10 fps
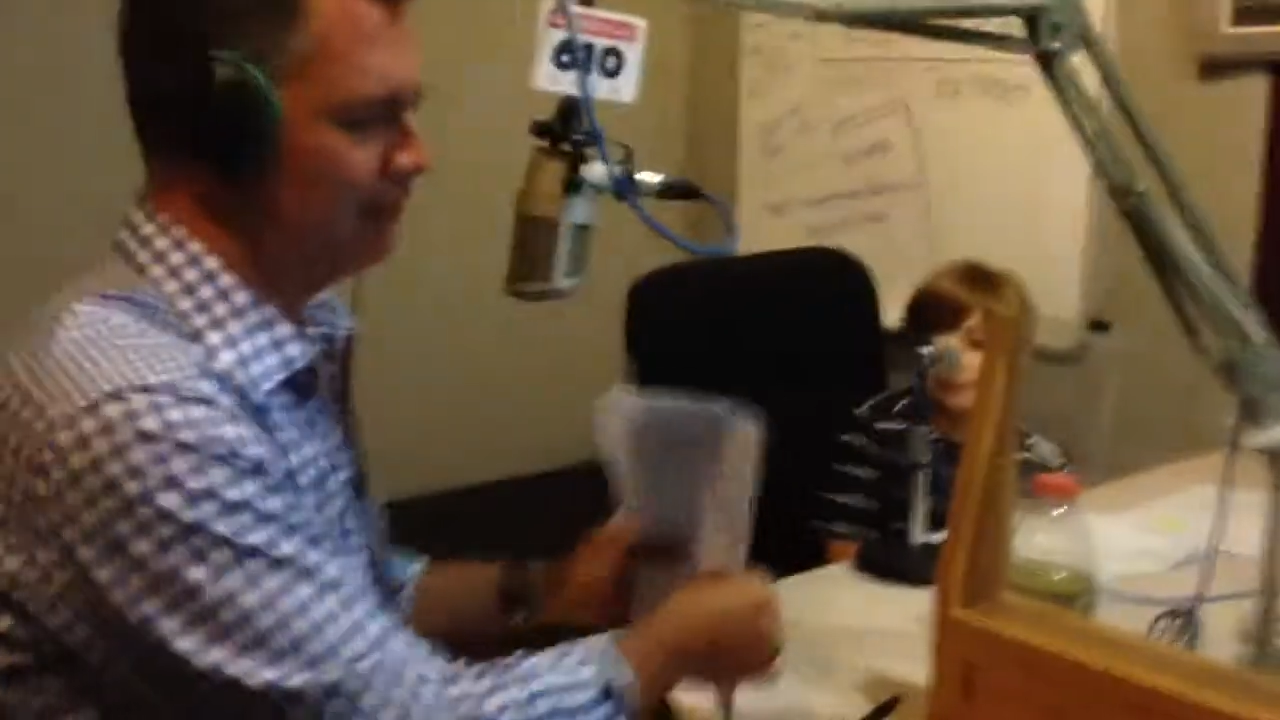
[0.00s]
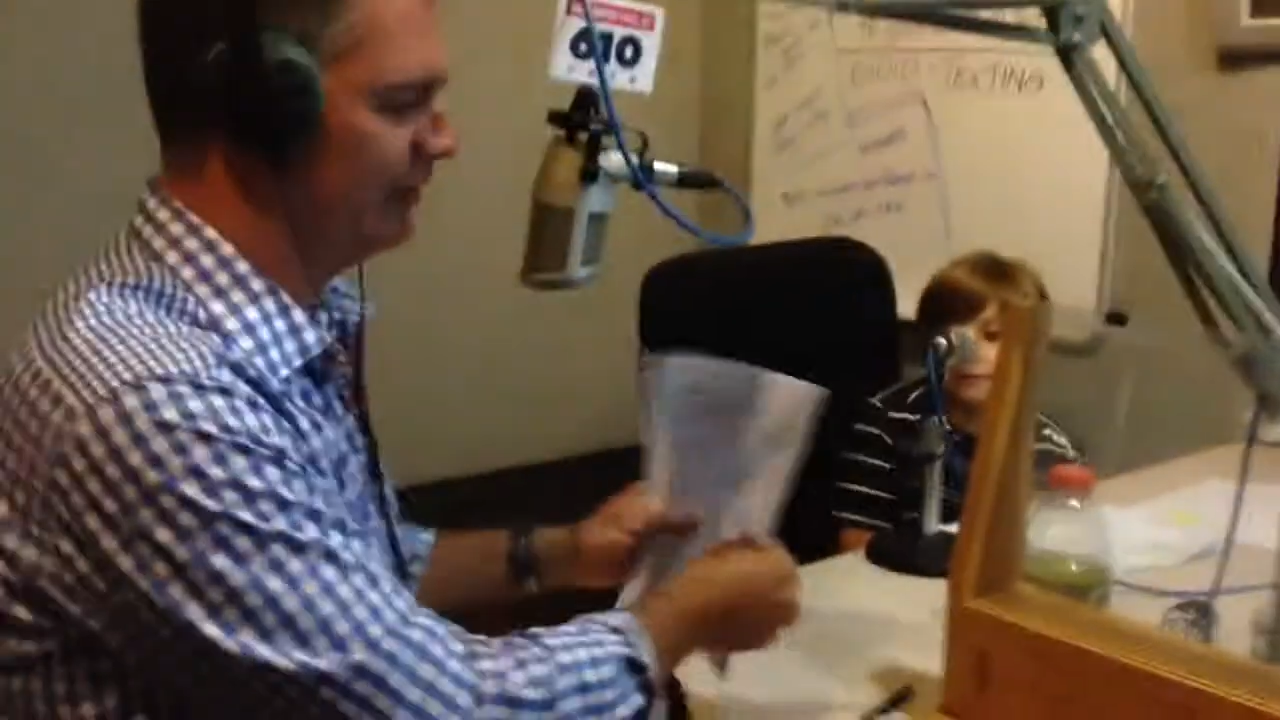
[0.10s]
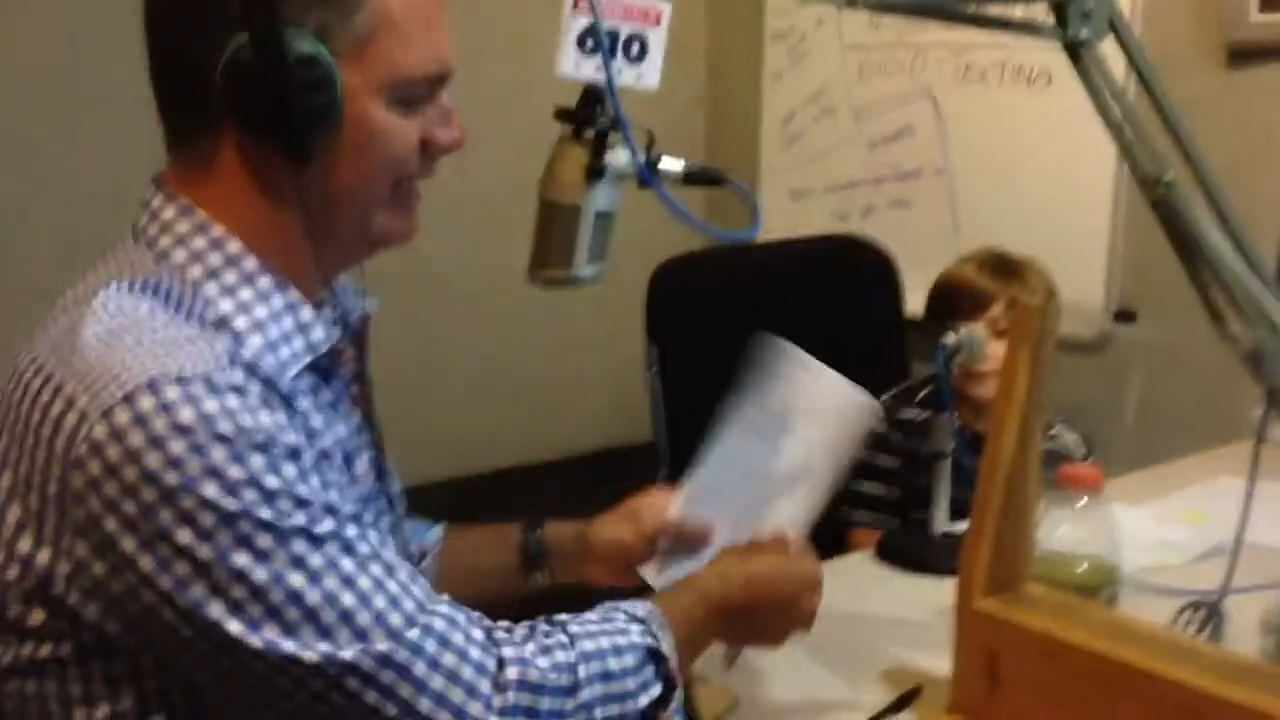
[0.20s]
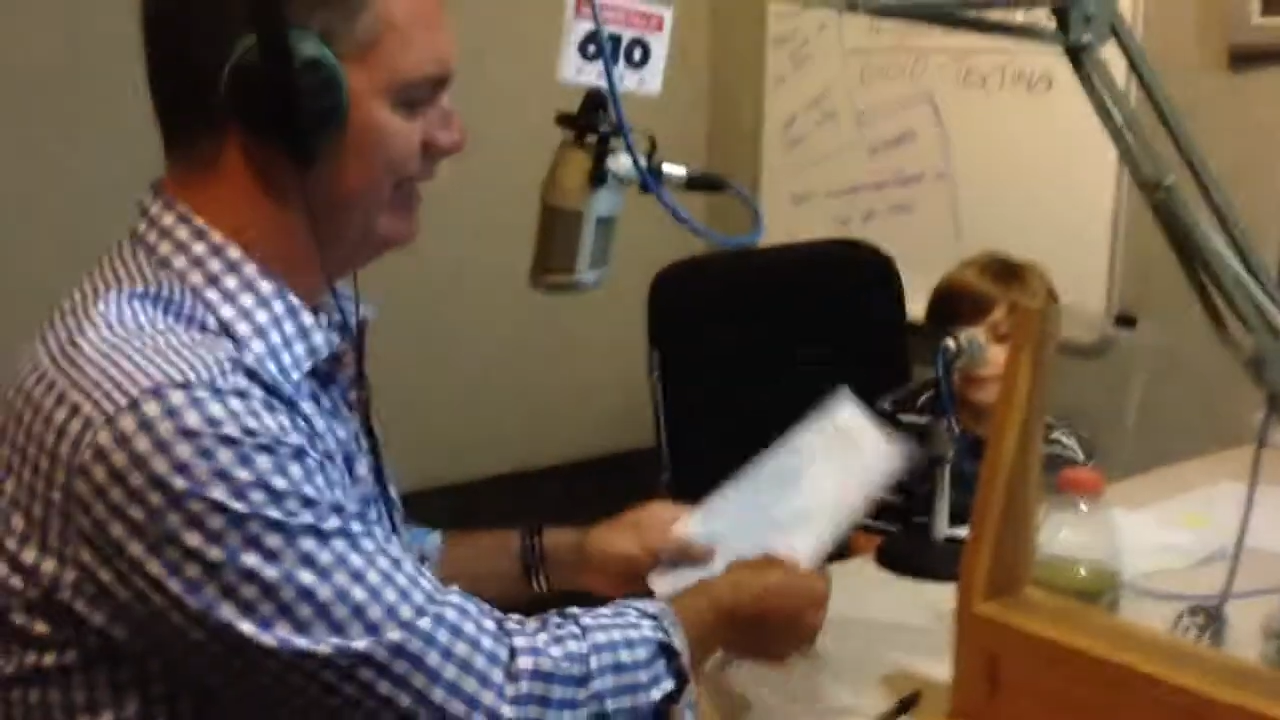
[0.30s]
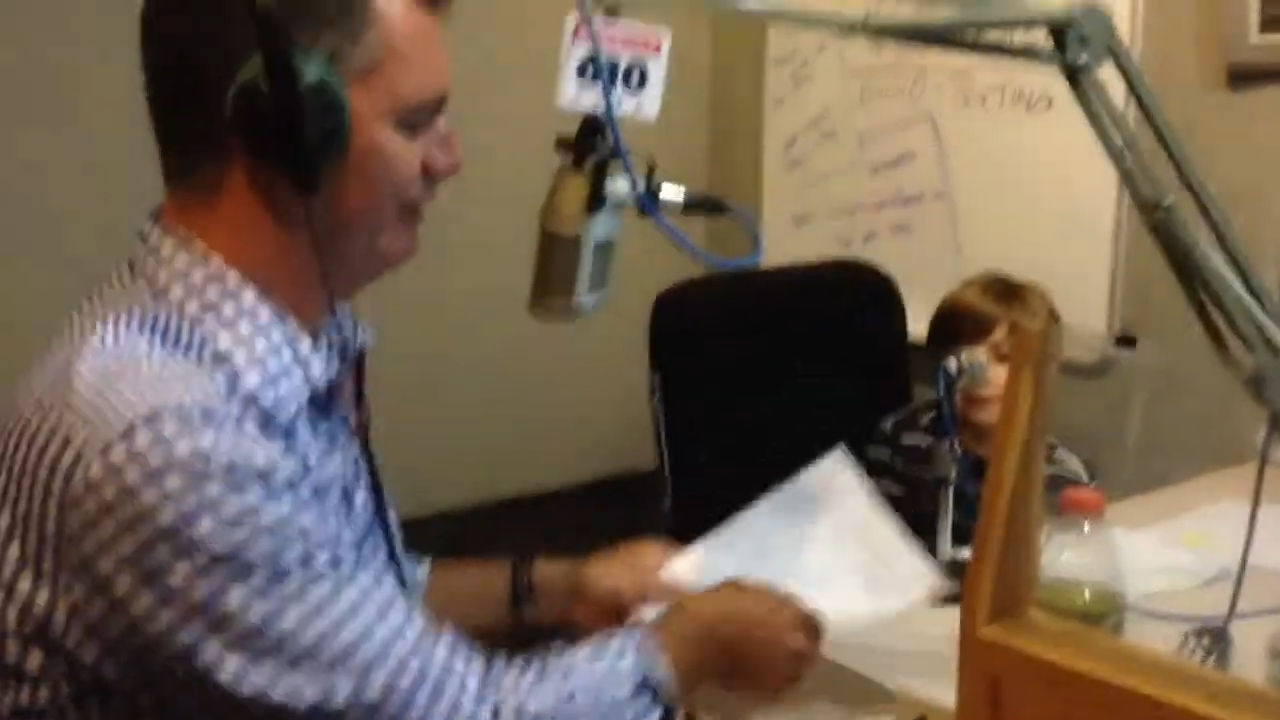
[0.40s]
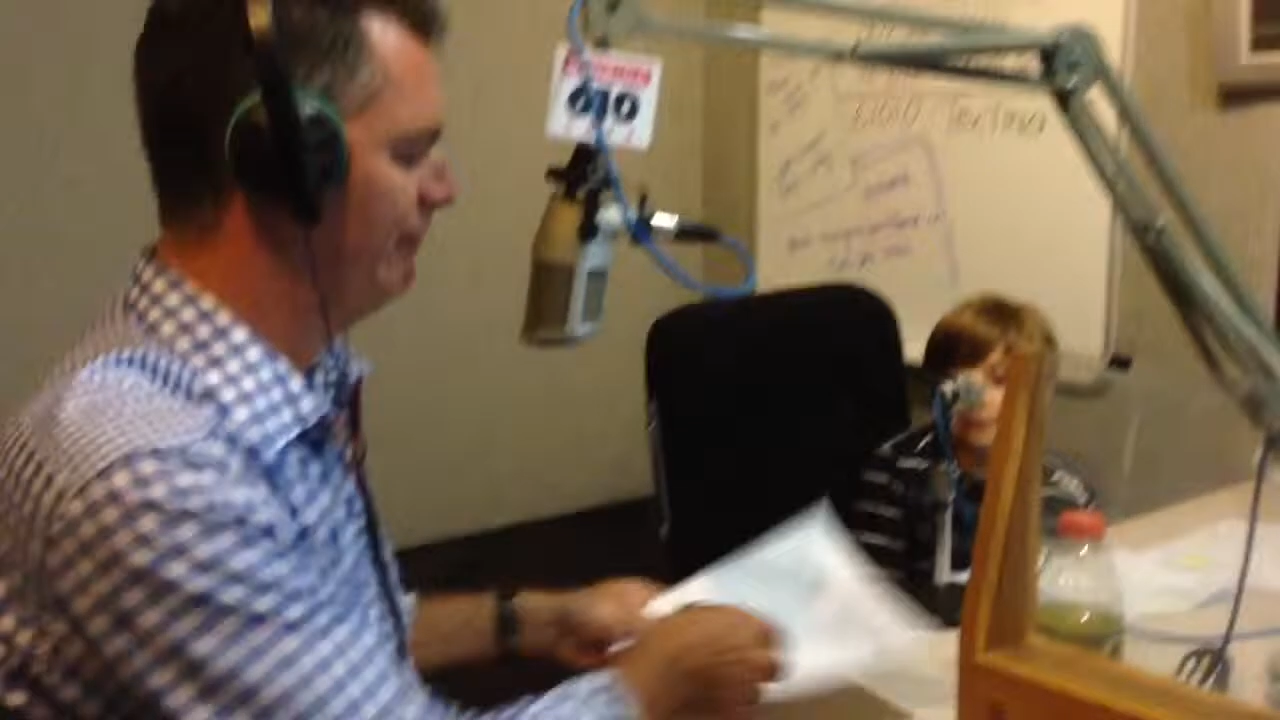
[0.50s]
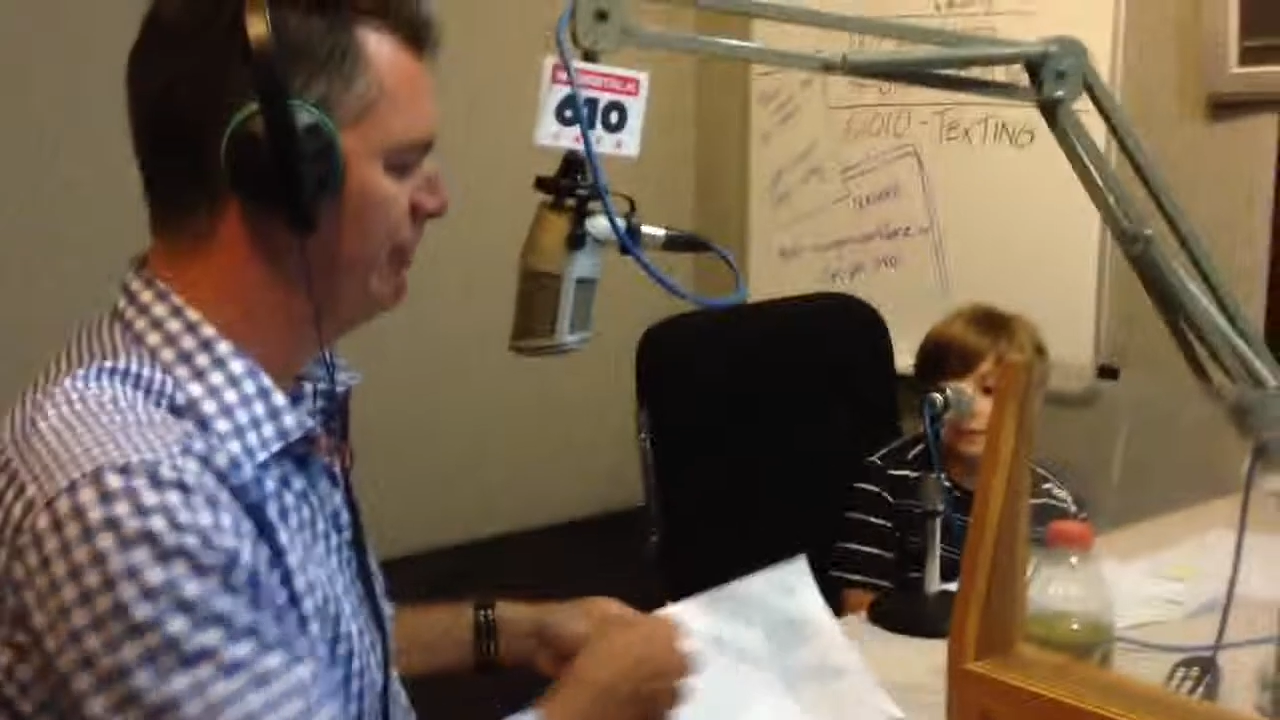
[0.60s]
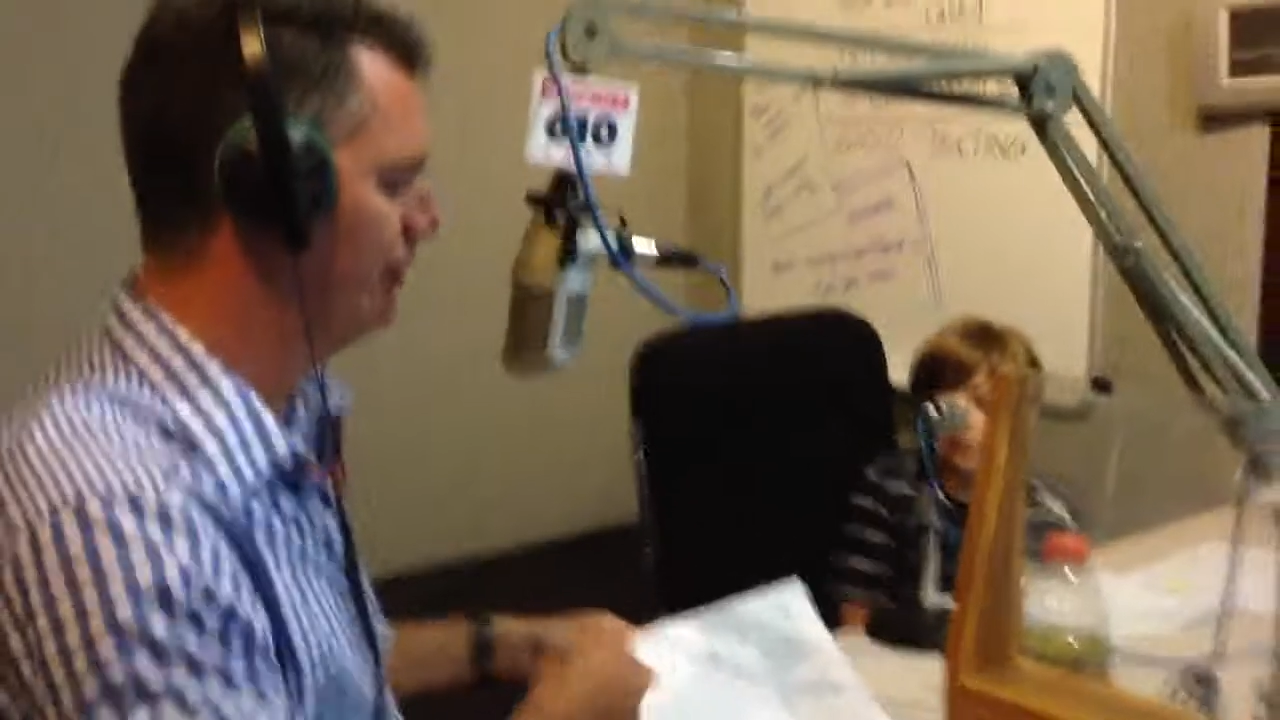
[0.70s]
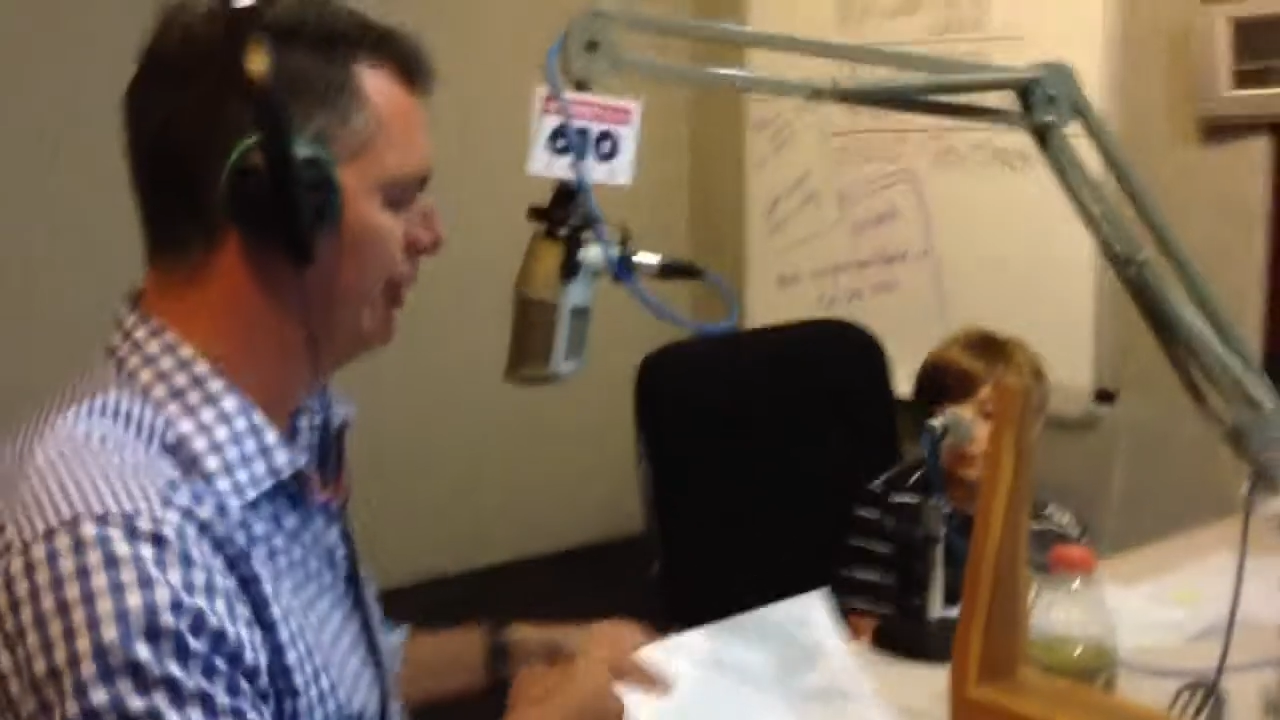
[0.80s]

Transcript: and we'll interview